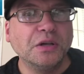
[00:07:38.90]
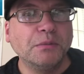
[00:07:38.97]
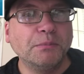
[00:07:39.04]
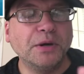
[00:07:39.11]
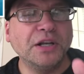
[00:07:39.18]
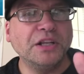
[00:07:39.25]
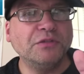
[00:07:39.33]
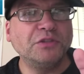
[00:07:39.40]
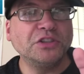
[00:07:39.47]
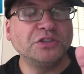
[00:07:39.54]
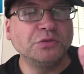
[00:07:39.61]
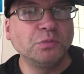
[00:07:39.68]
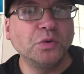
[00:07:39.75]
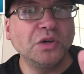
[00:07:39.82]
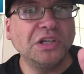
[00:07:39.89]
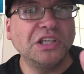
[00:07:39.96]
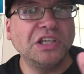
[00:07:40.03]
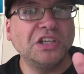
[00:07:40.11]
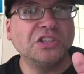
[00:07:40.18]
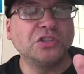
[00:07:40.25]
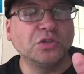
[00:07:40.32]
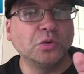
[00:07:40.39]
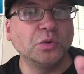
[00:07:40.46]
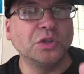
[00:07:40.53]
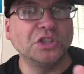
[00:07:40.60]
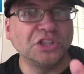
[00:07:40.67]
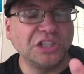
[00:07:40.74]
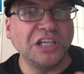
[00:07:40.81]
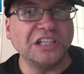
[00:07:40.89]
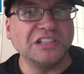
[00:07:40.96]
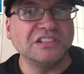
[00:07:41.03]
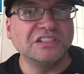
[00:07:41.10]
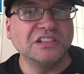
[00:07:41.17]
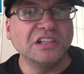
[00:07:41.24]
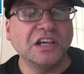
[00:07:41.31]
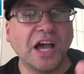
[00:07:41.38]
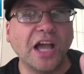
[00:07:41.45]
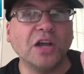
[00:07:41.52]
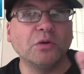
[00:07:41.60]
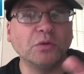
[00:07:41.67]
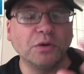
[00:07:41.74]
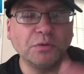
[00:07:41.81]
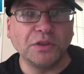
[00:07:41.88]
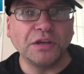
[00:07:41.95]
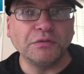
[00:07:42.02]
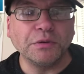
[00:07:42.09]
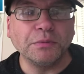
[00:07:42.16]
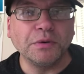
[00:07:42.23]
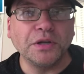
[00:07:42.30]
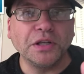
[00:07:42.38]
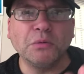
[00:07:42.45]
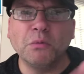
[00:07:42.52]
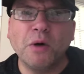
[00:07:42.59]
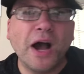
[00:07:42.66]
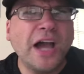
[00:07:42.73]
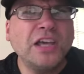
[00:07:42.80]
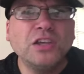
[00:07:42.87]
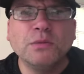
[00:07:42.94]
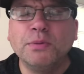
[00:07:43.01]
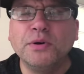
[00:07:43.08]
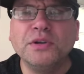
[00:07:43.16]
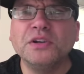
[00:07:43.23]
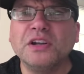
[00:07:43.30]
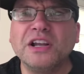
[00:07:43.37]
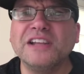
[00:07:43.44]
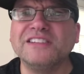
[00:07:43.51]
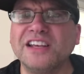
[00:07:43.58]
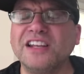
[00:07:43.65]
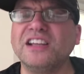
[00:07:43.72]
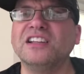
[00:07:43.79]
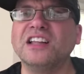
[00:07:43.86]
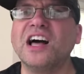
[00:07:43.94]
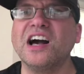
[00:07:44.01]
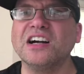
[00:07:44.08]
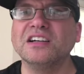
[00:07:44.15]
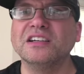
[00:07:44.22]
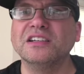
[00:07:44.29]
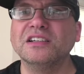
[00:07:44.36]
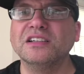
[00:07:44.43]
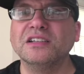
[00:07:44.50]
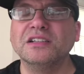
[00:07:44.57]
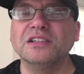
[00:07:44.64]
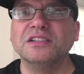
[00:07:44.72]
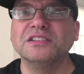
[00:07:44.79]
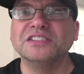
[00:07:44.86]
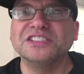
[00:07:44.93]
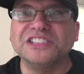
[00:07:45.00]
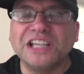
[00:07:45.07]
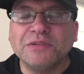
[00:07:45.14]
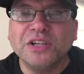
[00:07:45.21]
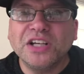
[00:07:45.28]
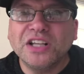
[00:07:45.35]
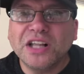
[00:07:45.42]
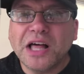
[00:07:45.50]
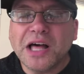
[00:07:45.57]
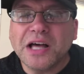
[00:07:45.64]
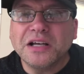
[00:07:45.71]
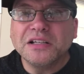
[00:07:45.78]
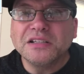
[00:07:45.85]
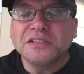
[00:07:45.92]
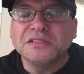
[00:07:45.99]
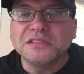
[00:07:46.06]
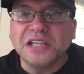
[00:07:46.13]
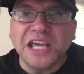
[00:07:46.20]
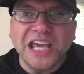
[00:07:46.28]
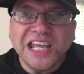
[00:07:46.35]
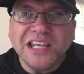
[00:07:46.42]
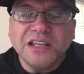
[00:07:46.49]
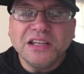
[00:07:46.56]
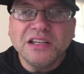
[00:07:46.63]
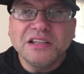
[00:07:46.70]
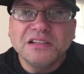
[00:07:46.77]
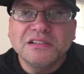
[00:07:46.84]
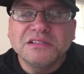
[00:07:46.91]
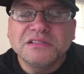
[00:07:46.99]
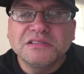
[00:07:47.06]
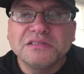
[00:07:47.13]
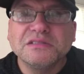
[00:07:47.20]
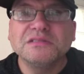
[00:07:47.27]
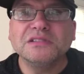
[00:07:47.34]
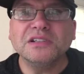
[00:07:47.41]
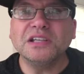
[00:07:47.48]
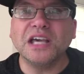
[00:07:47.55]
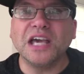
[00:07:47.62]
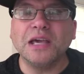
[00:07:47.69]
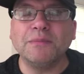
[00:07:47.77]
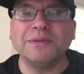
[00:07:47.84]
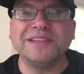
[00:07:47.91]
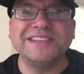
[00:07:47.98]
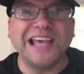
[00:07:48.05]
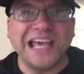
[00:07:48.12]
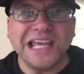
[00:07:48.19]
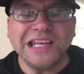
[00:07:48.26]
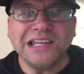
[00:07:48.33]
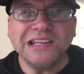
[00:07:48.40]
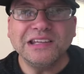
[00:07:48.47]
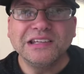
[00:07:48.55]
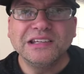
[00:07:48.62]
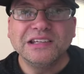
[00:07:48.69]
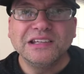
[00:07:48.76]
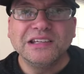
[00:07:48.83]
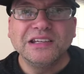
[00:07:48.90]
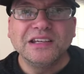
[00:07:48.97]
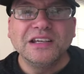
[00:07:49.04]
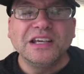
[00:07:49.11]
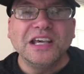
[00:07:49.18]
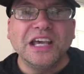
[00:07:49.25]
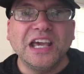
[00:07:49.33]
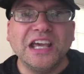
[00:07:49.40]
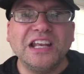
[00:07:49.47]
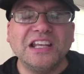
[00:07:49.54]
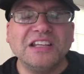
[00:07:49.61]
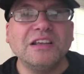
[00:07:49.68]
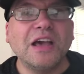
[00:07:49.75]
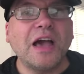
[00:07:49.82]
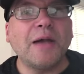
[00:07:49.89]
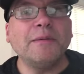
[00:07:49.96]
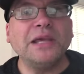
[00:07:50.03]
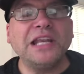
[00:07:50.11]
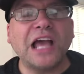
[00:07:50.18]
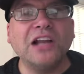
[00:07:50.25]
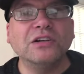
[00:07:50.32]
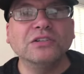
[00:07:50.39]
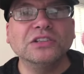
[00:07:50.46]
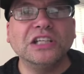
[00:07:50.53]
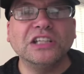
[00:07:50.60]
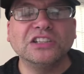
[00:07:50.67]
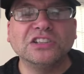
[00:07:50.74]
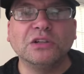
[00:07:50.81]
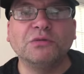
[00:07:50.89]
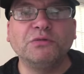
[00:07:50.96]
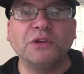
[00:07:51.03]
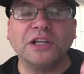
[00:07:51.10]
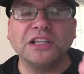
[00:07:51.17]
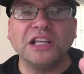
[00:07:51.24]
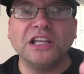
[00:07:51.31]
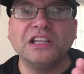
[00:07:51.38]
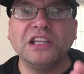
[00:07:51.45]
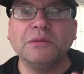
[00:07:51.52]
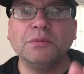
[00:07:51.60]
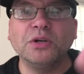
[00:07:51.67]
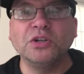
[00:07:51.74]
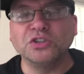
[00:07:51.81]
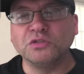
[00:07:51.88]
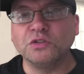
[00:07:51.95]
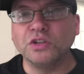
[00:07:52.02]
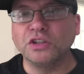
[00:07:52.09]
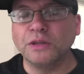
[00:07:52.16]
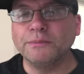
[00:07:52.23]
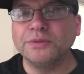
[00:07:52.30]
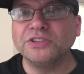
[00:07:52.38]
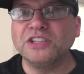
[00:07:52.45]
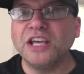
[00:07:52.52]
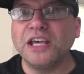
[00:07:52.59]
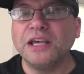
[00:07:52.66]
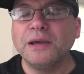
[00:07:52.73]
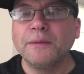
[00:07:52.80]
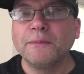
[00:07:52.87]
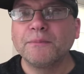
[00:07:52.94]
But if it's more geared towards kids, I agree with everybody. Why you put it on at ten o'clock? seven o'clock? eight? Okay, but ten? It, I mean, I don't think it's going to affect anything because of Columbus Day.